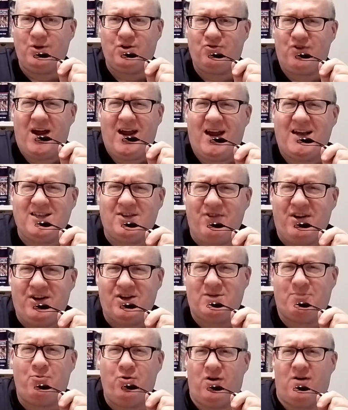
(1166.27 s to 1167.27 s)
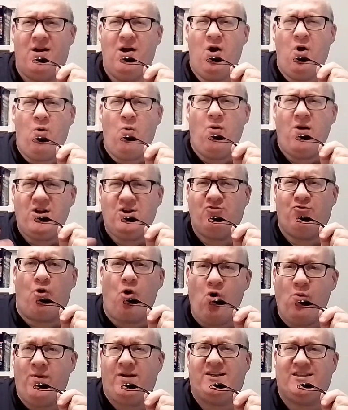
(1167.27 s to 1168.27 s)
What's wrong? As a Rangers supporter, what is
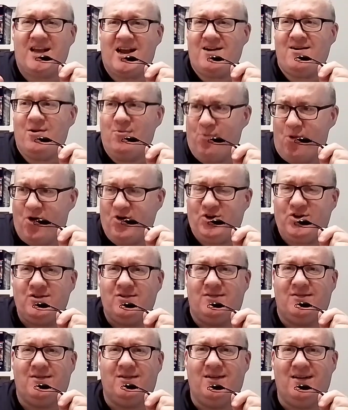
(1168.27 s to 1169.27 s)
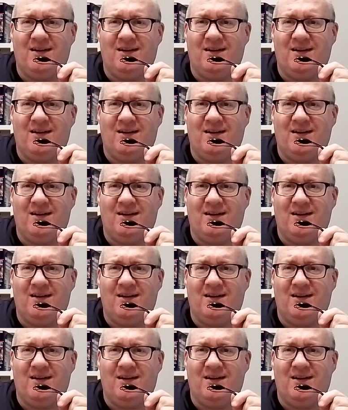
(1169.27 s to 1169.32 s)
wrong with sitting and watching